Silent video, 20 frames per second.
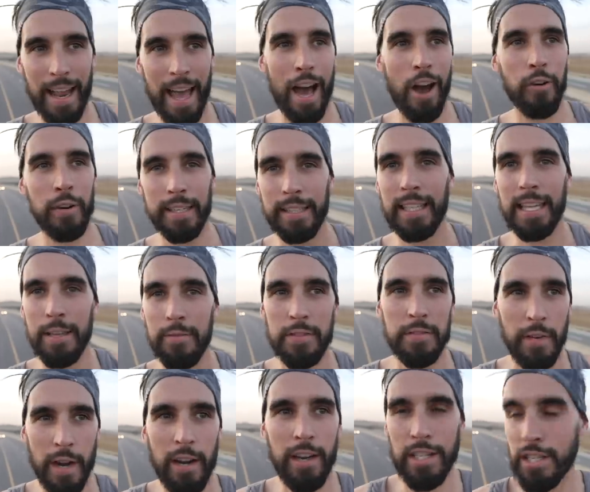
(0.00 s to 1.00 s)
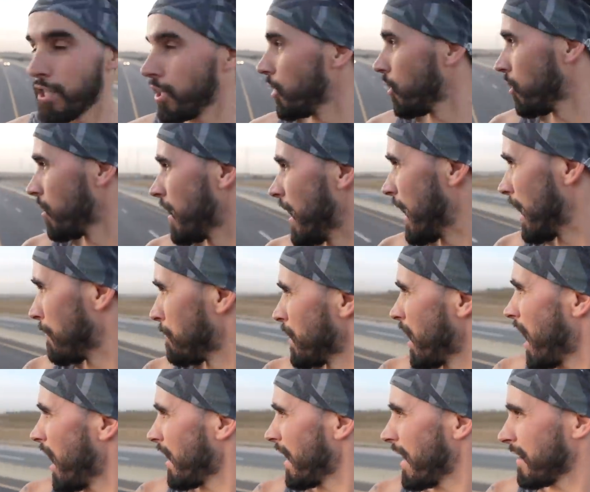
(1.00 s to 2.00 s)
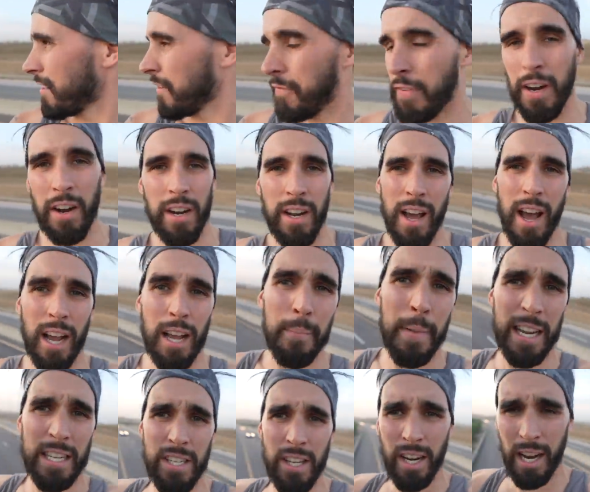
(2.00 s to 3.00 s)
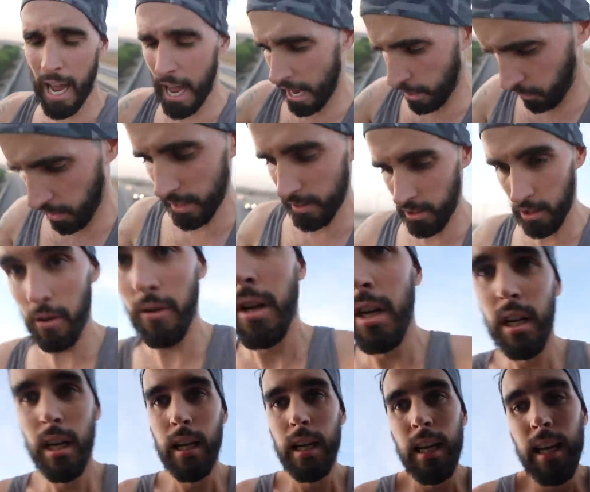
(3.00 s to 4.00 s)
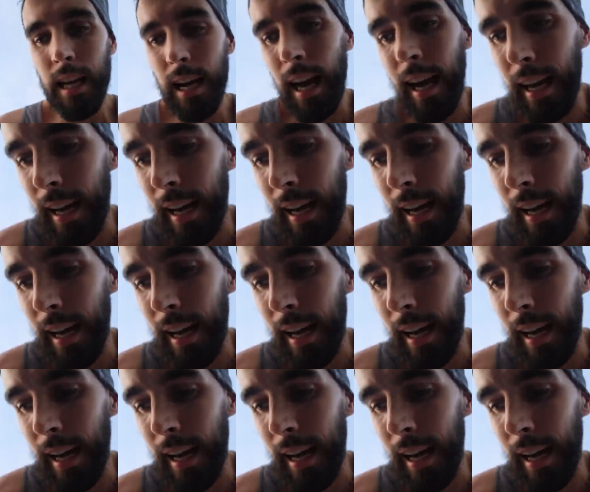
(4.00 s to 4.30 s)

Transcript: now and leaves very soon. And I'm not at the ferry dock, I'm actually on a highway, so I